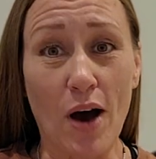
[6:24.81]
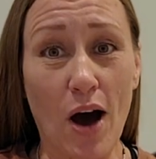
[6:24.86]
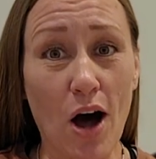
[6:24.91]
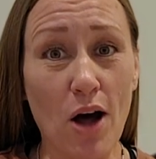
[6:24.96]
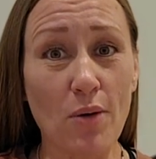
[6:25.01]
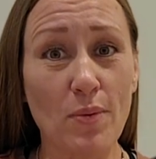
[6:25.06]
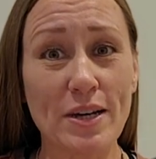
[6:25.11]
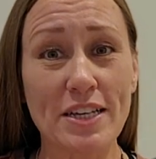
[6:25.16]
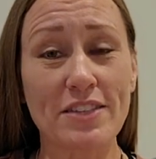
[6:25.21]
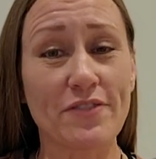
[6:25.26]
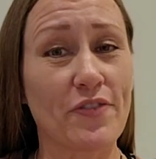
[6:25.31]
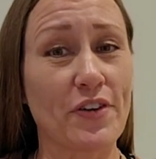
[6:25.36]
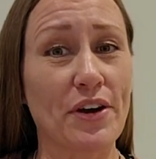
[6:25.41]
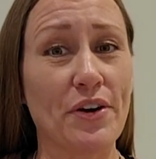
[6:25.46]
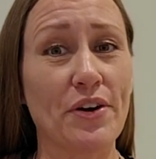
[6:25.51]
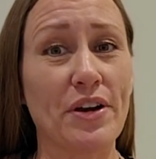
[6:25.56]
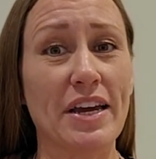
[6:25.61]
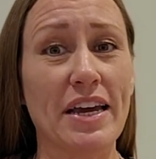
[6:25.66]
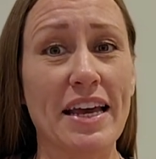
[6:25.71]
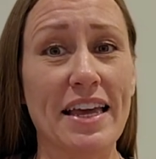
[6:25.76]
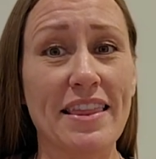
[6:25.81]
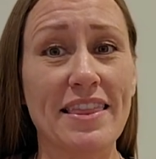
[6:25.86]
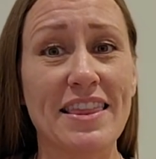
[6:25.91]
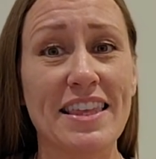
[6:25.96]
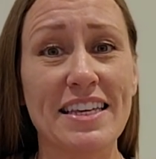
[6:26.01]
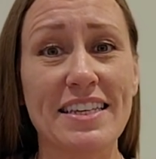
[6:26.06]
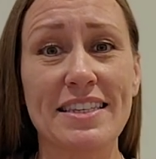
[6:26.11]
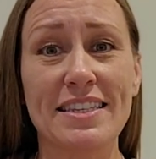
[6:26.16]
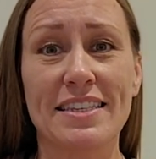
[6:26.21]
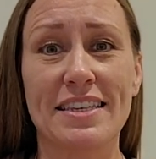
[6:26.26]
always vary in
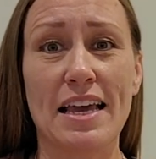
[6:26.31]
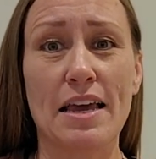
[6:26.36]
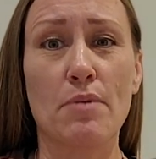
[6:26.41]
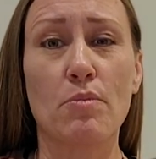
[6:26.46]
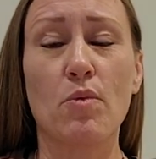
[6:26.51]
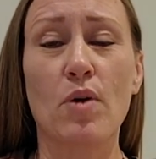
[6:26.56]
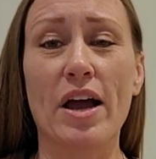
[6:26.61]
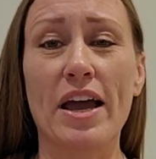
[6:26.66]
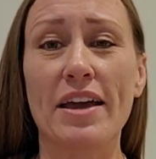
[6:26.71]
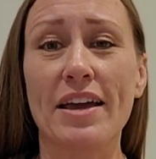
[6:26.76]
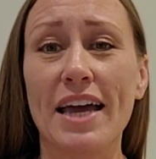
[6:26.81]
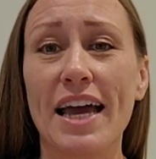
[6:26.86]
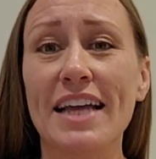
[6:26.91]
this same way,